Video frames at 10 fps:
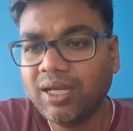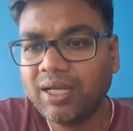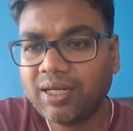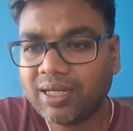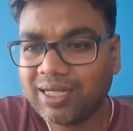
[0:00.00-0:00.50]

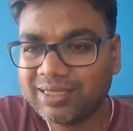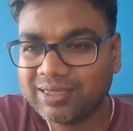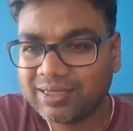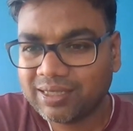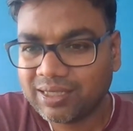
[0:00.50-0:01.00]

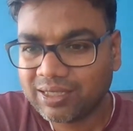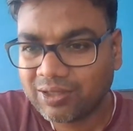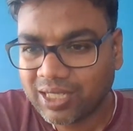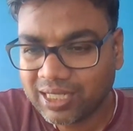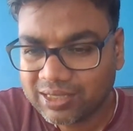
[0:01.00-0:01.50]
Raj.
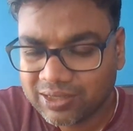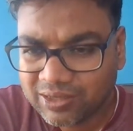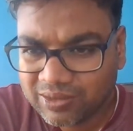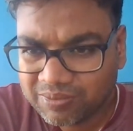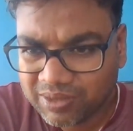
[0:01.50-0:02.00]
Okay,
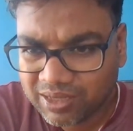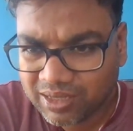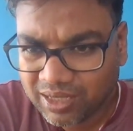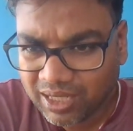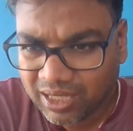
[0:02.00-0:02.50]

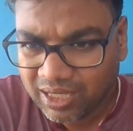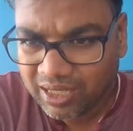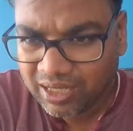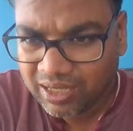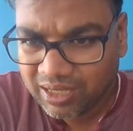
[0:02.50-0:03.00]
so
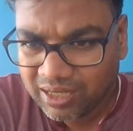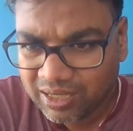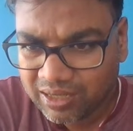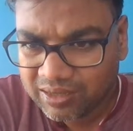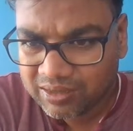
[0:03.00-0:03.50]

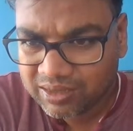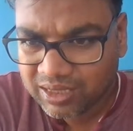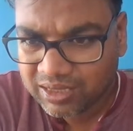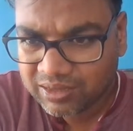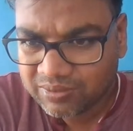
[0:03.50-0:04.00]
I'll
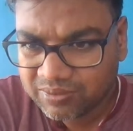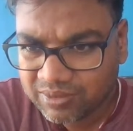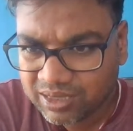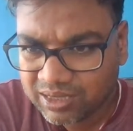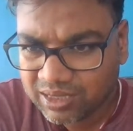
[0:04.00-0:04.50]
Chisholm.
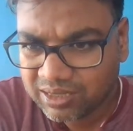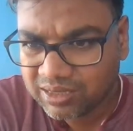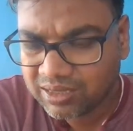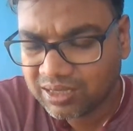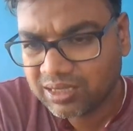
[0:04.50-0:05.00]
This
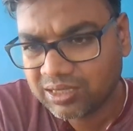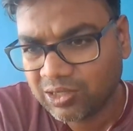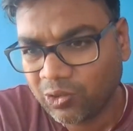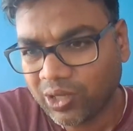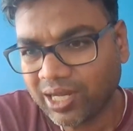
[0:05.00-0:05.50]
is
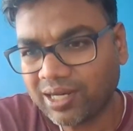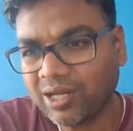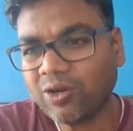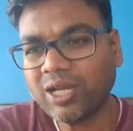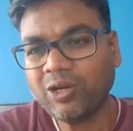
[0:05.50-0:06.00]
Loken.
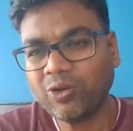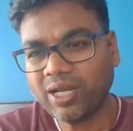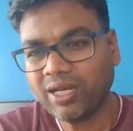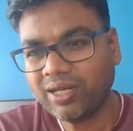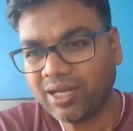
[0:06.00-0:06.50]
Okay,
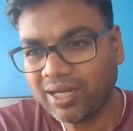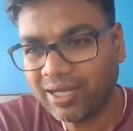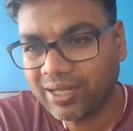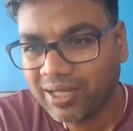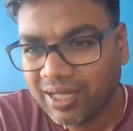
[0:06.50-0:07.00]
Loken.
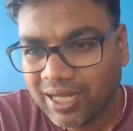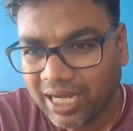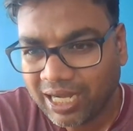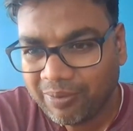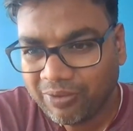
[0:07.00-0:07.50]
Hi.
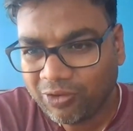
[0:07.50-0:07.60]
I have been